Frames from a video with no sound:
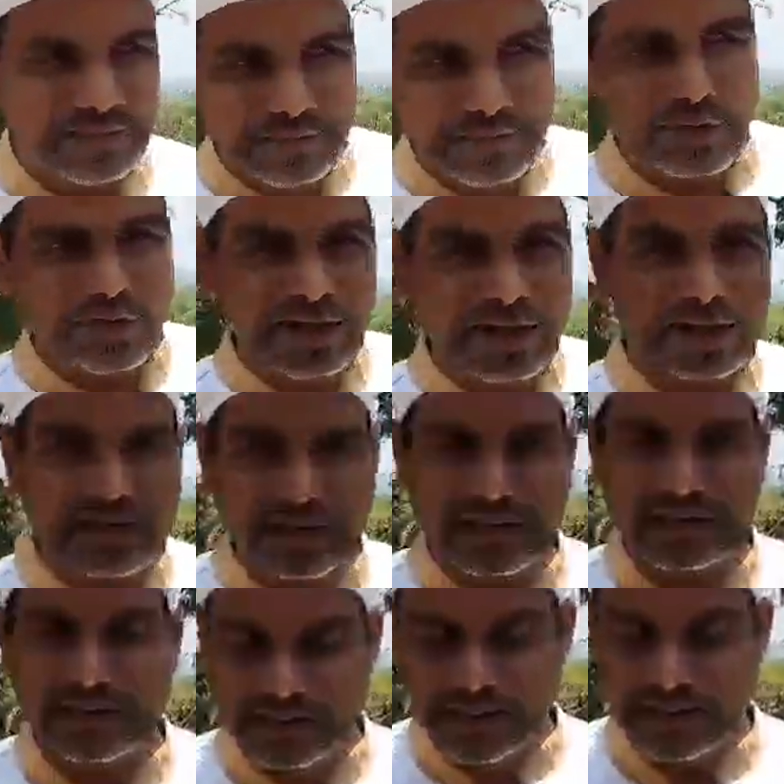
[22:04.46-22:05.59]
not like, I
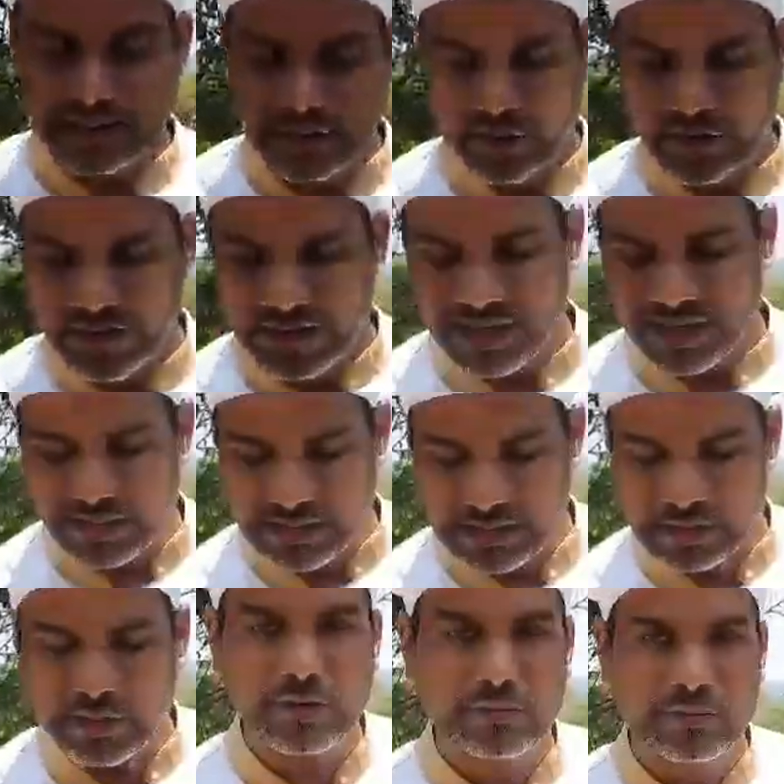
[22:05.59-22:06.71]
think Thai coriander is a
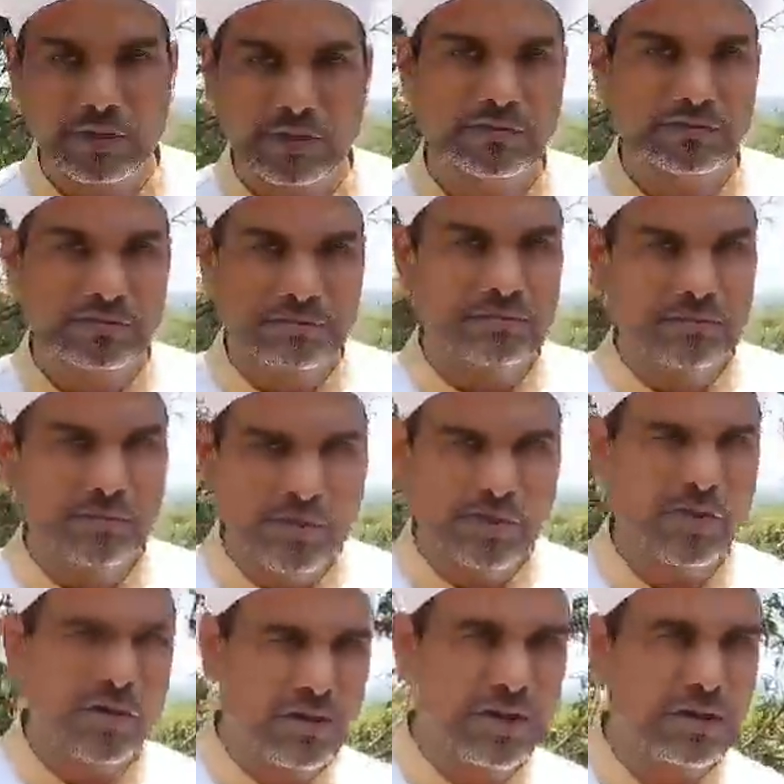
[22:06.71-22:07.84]
lot more
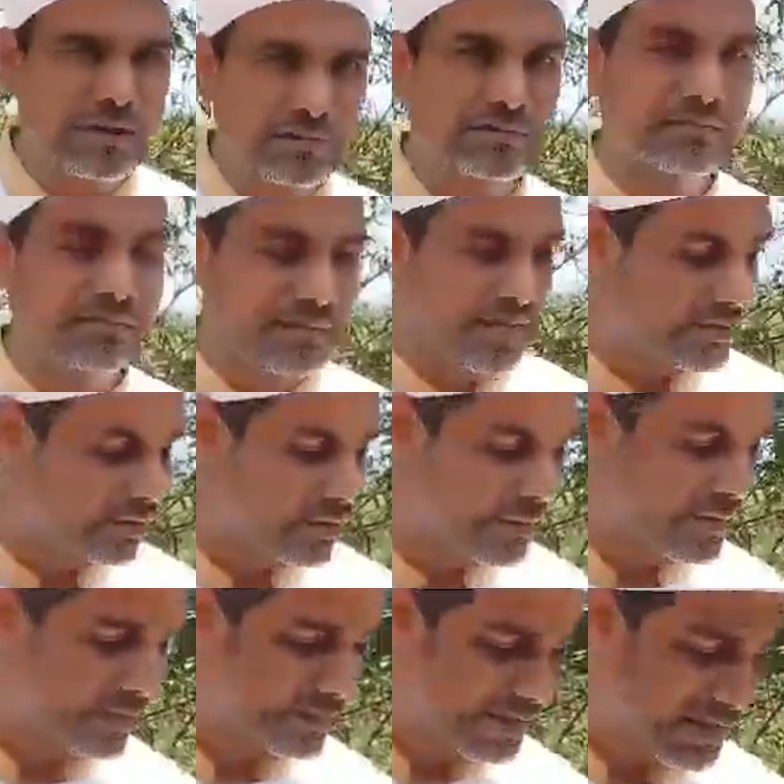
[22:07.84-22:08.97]
stronger, like a soapy,
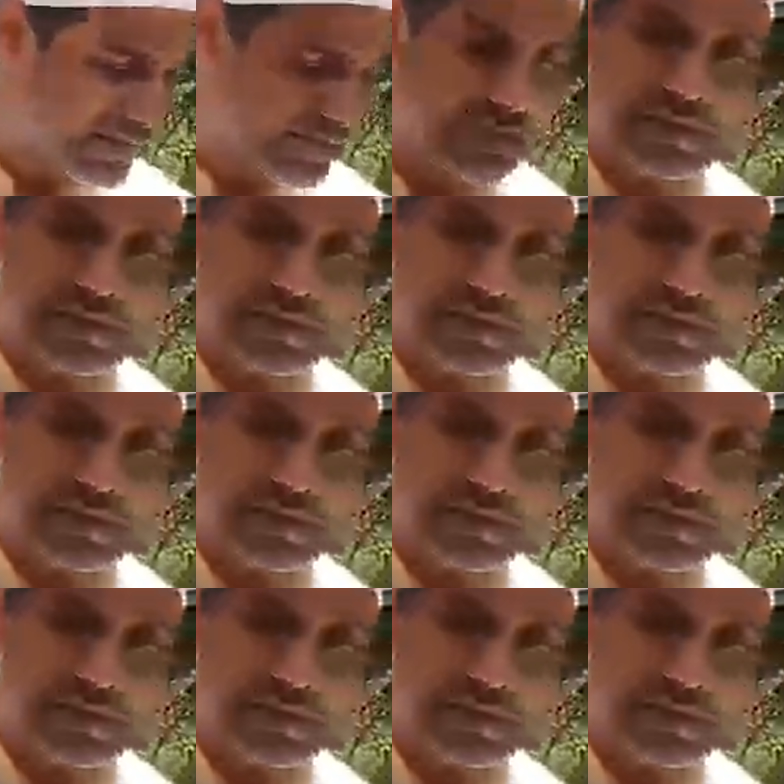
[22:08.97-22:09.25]
but Indian